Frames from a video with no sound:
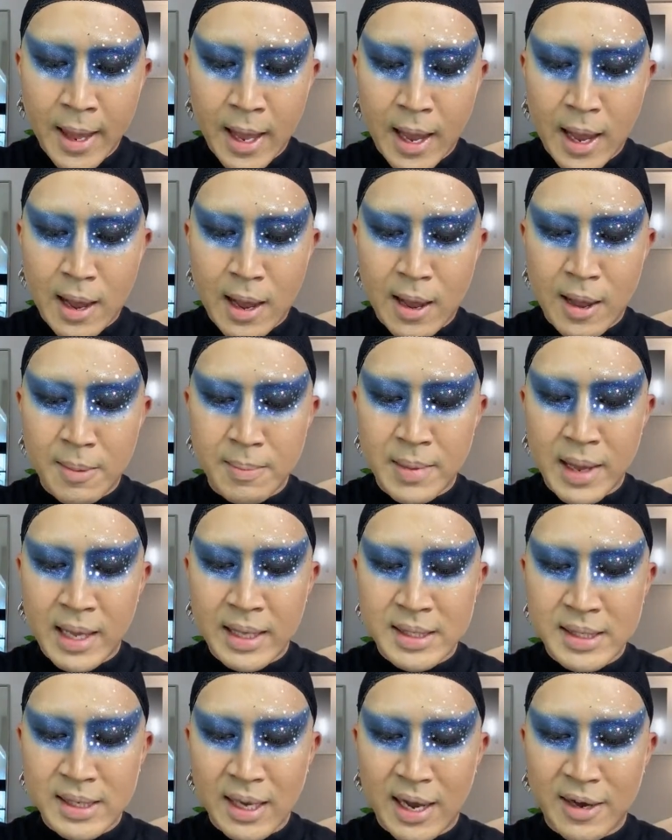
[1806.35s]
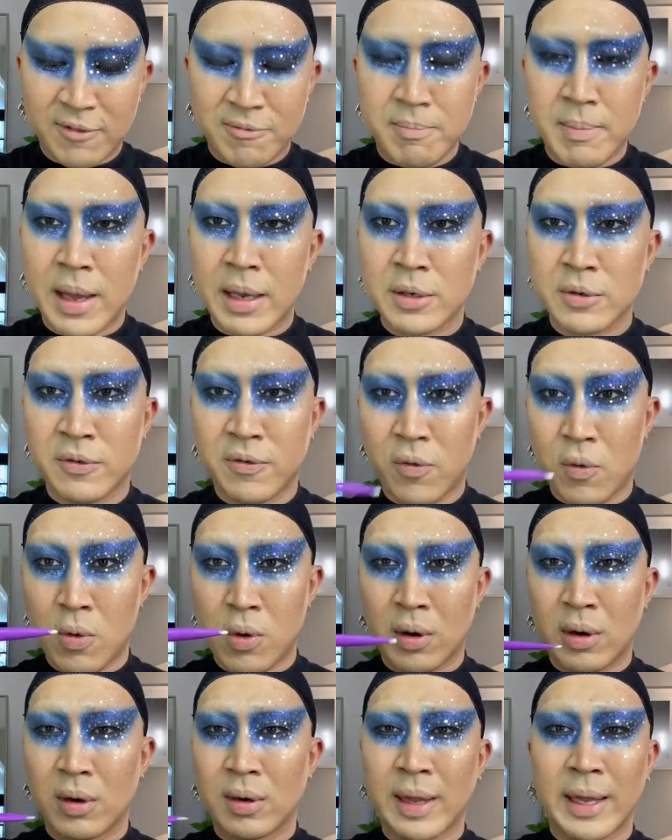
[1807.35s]
It's kind of meant
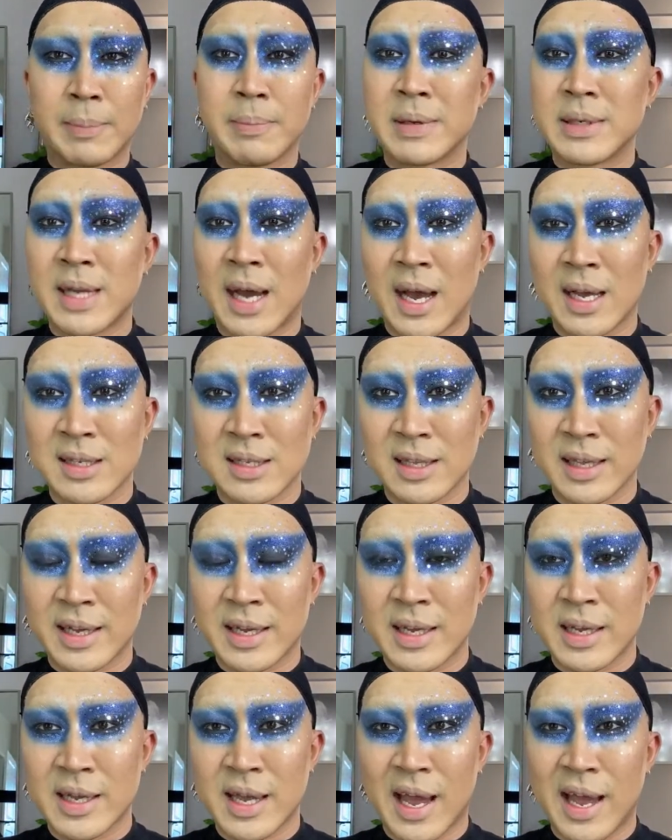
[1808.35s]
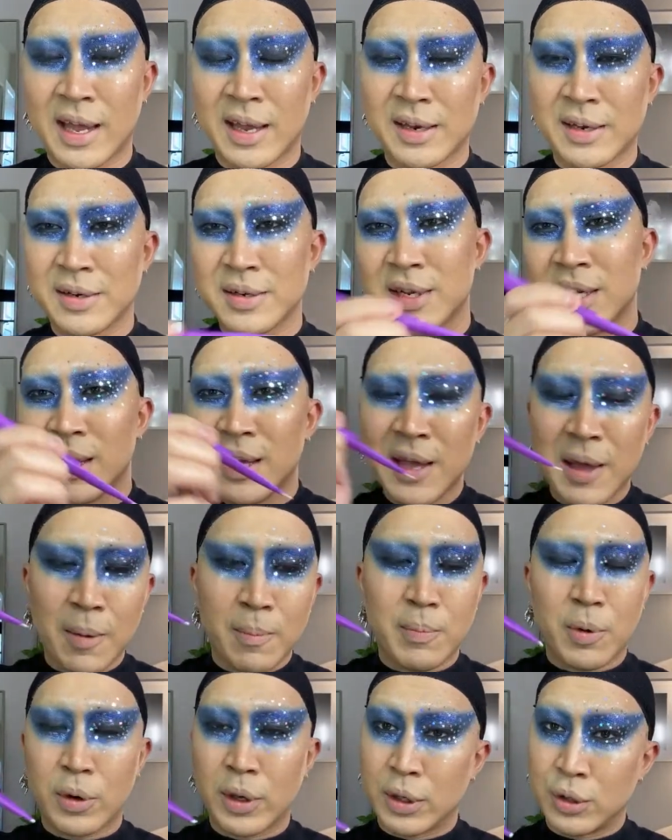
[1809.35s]
for like bedazzling and
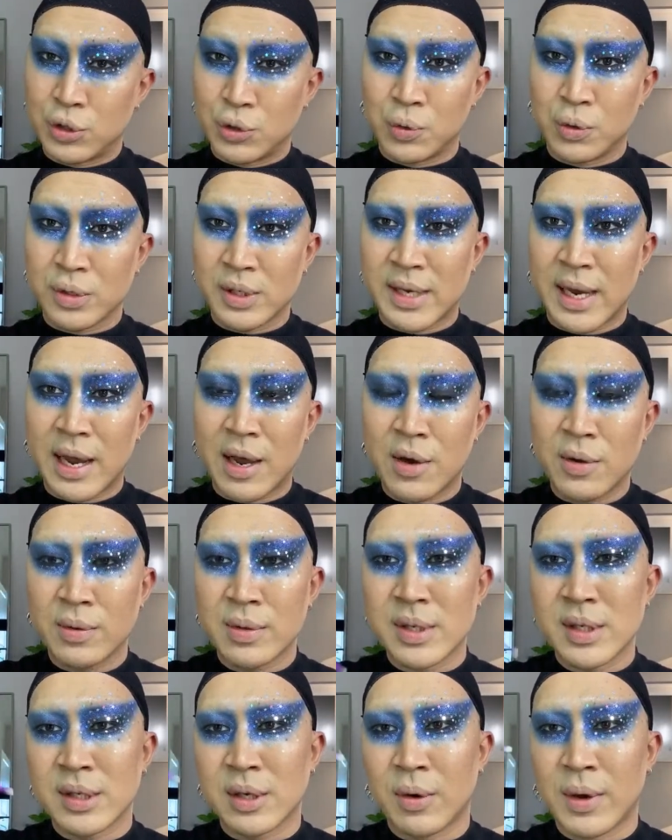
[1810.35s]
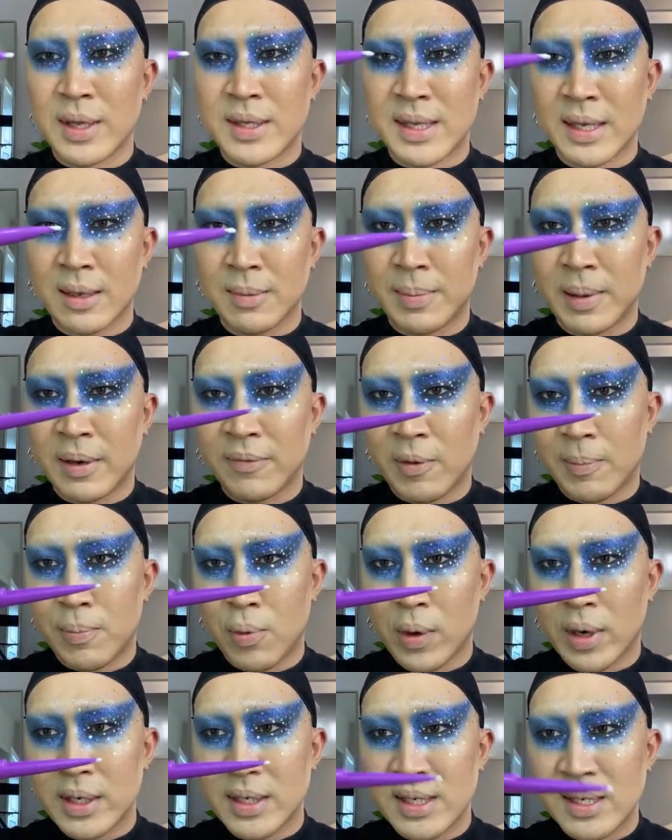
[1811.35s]
putting jewels down. So it's like a bit of a
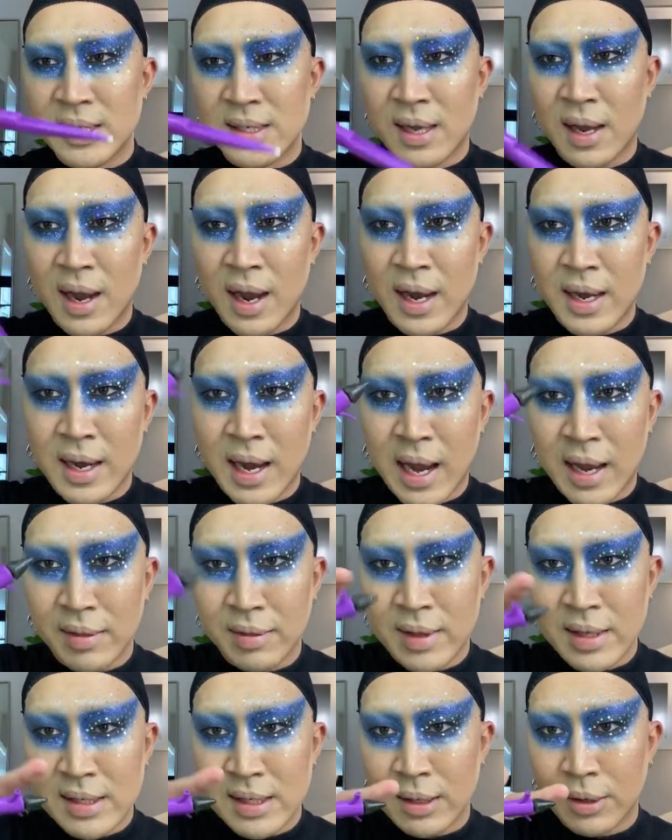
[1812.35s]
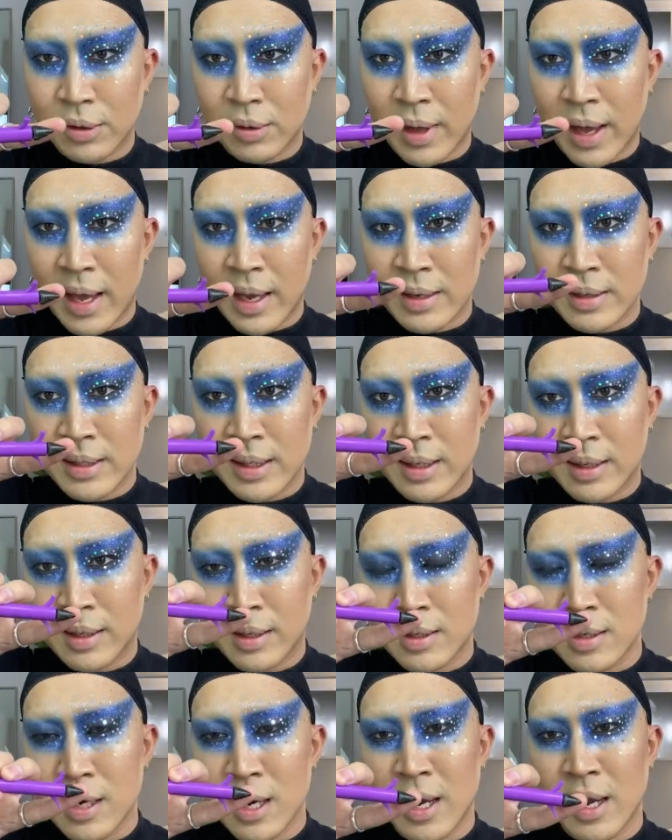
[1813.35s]
pointy side, and this little end
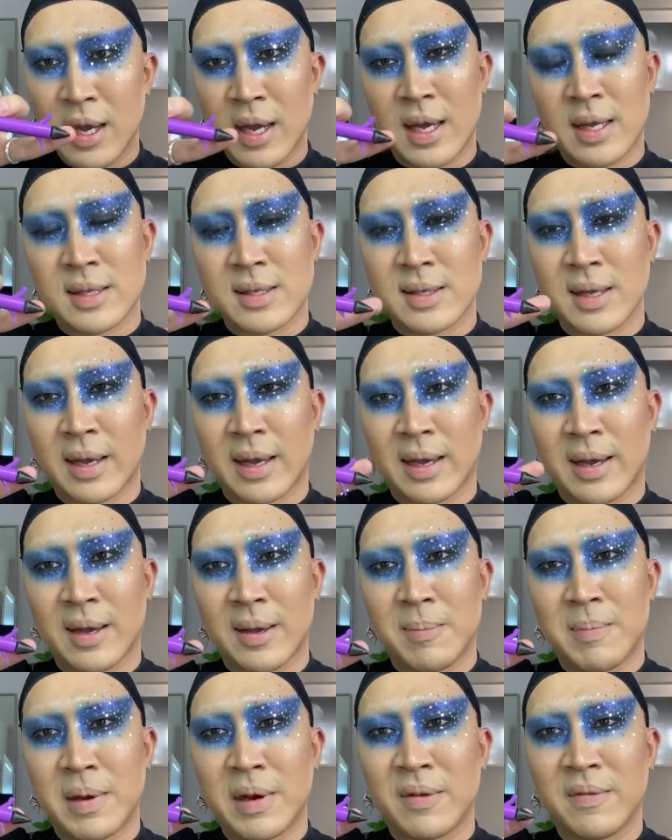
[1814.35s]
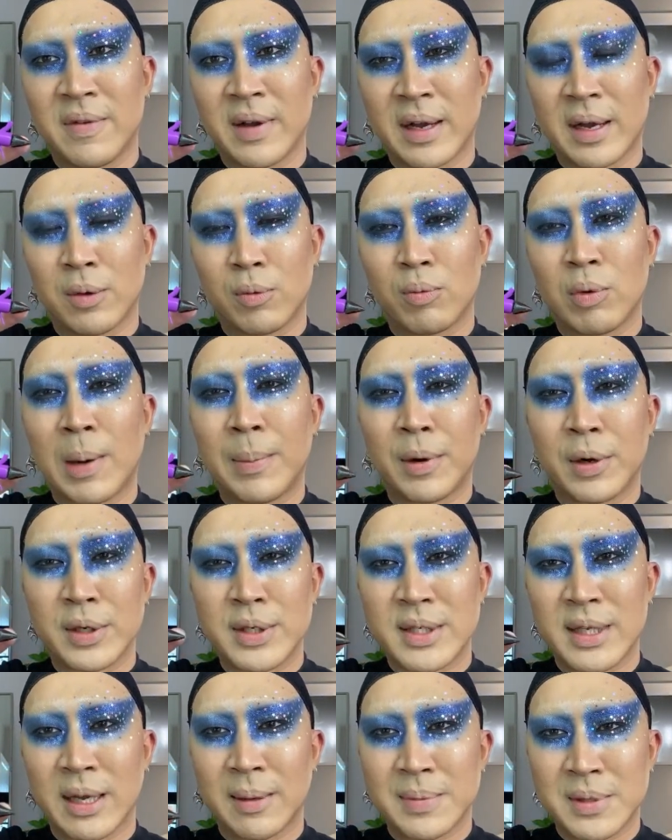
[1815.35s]
here, it's like a bit of like a rubber
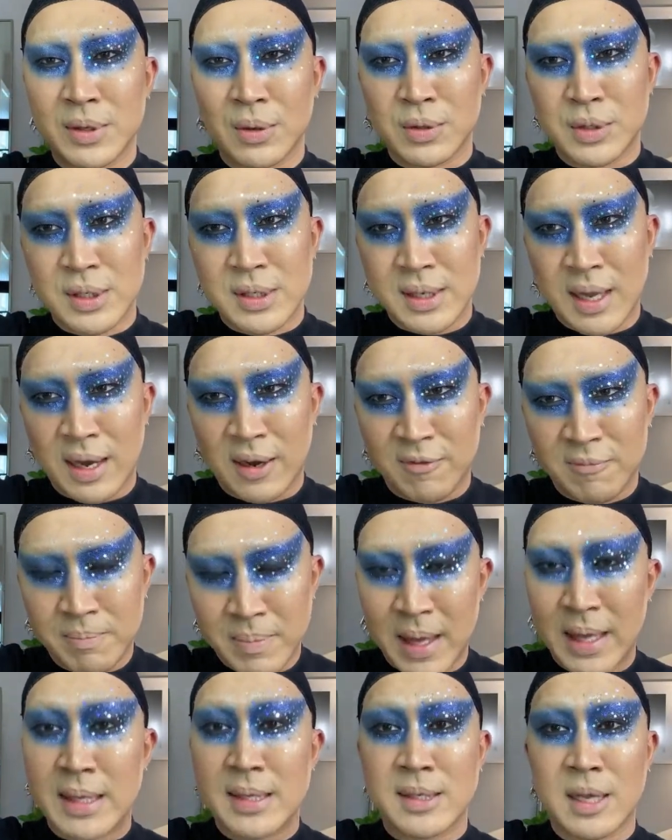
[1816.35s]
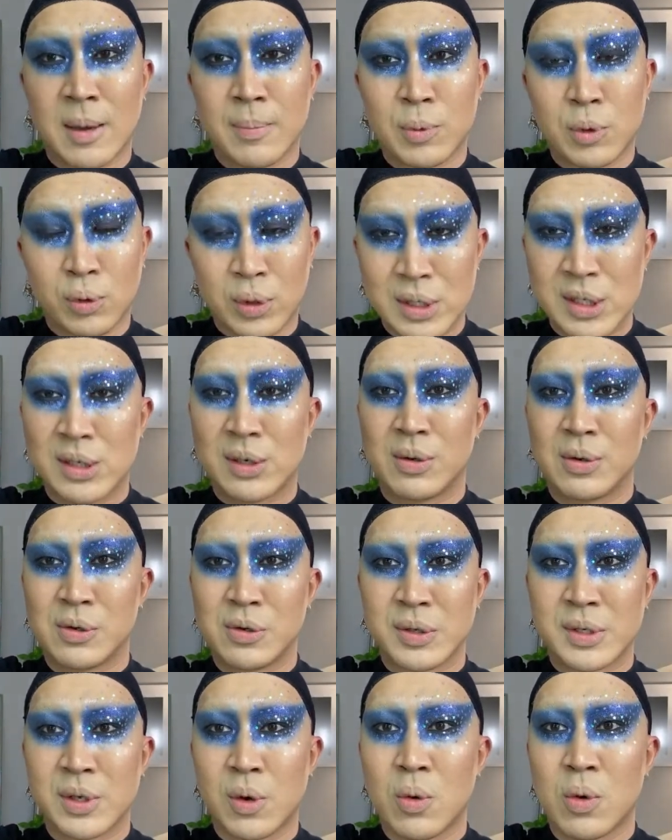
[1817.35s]
tip. So it just kind of picks up
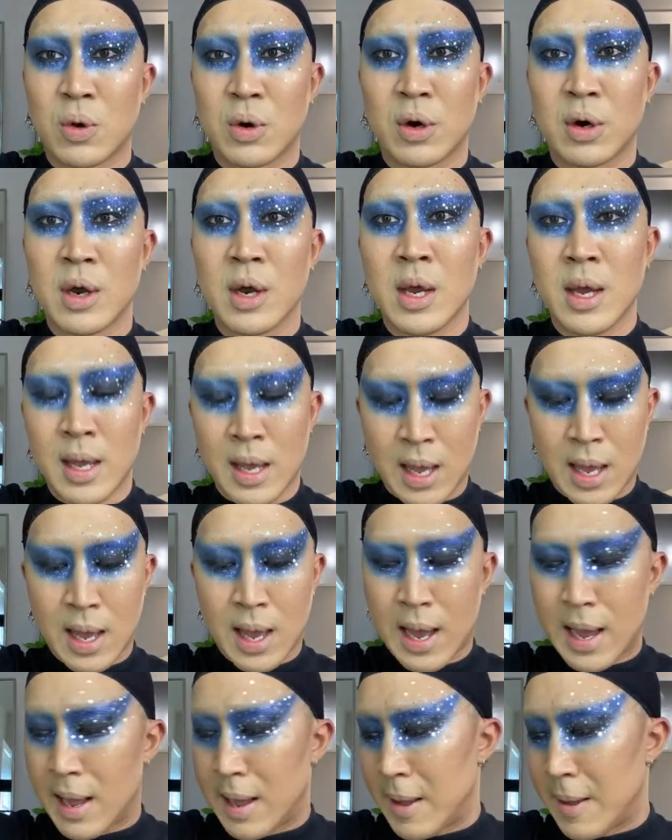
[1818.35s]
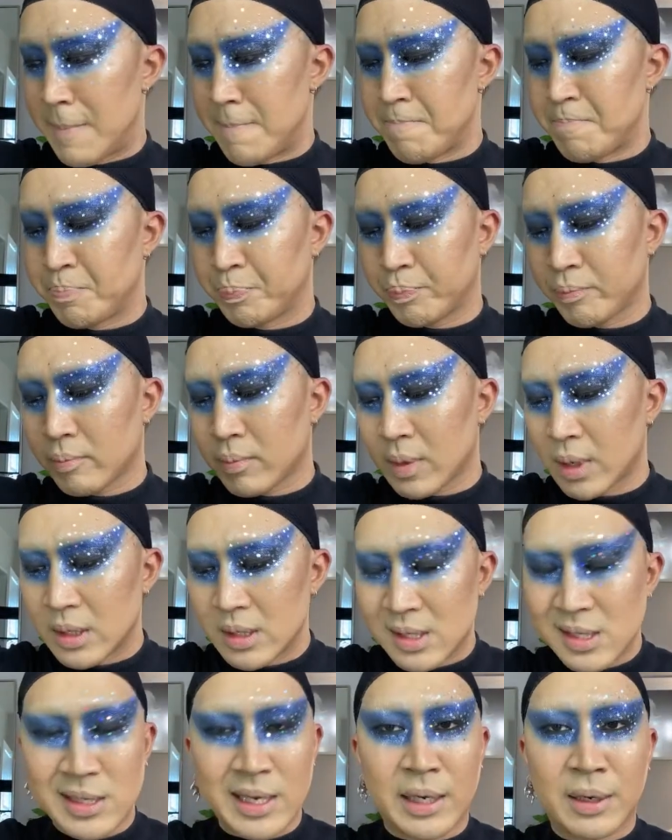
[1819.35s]
crystals or
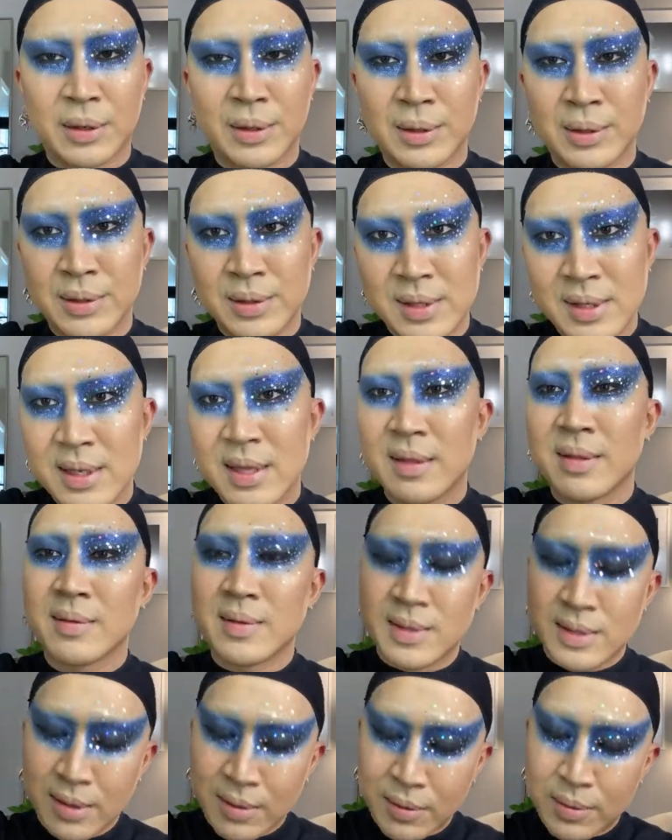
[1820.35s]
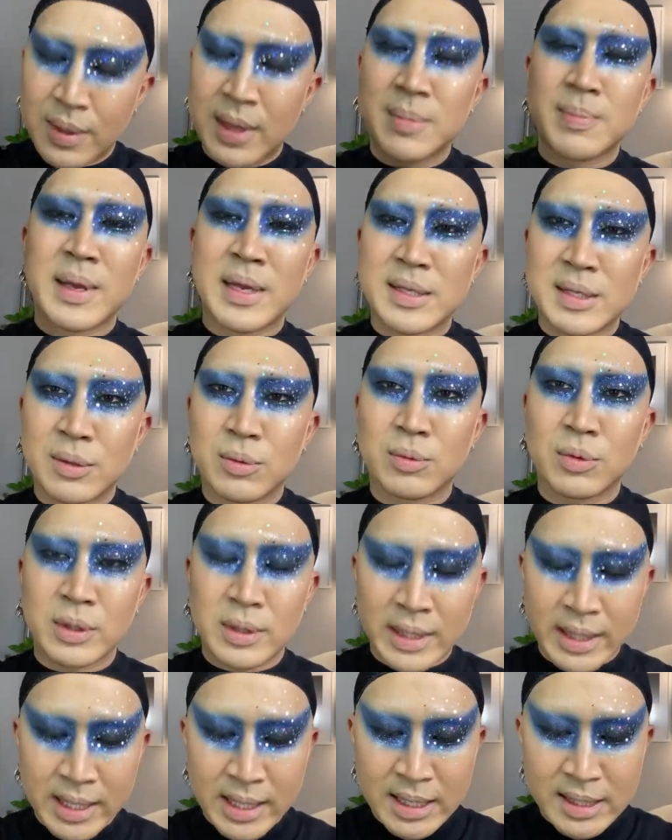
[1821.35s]
stickers. So it makes it
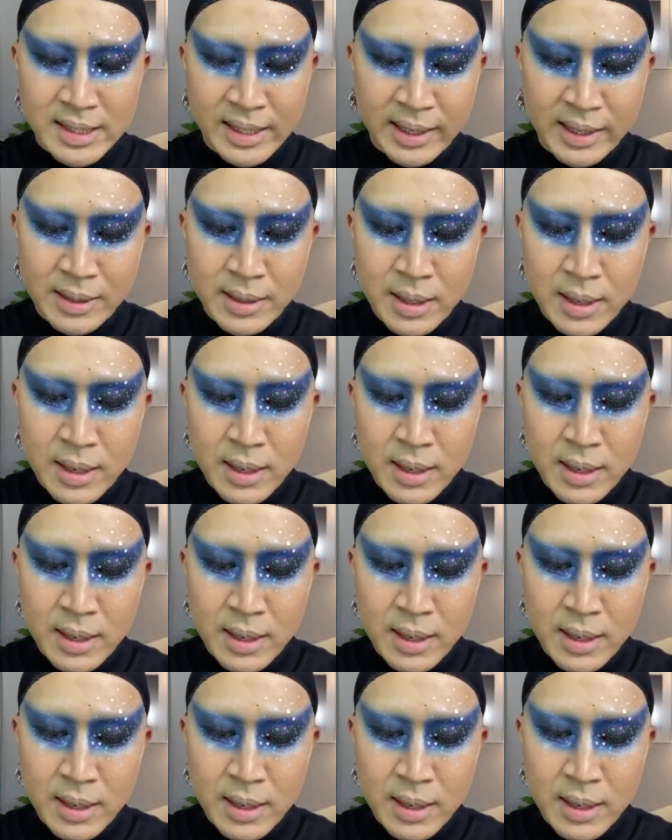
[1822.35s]
really easy.